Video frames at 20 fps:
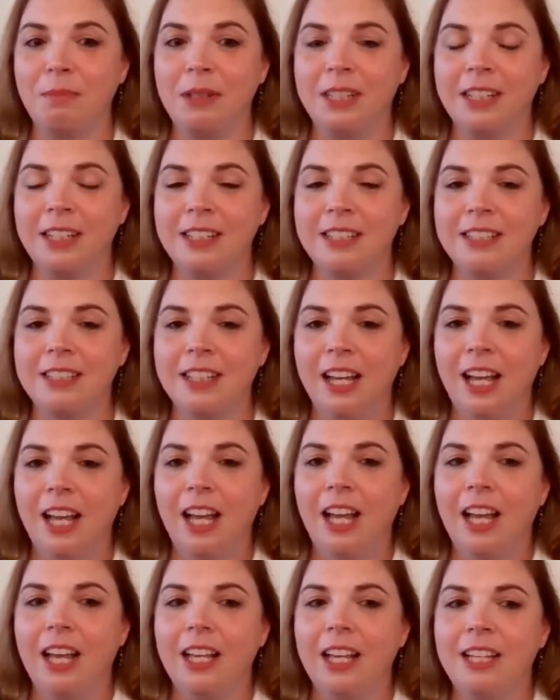because
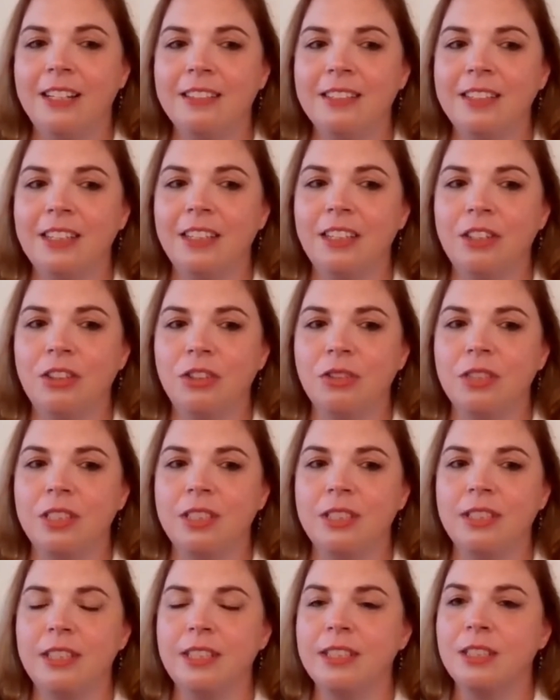isn't it
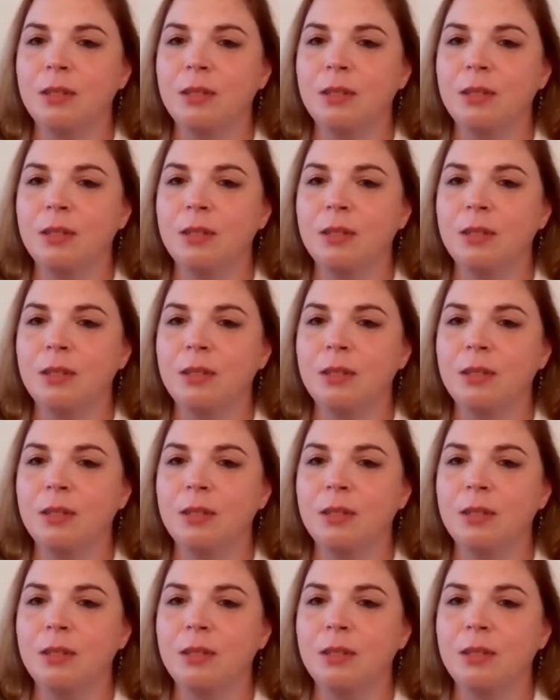interesting?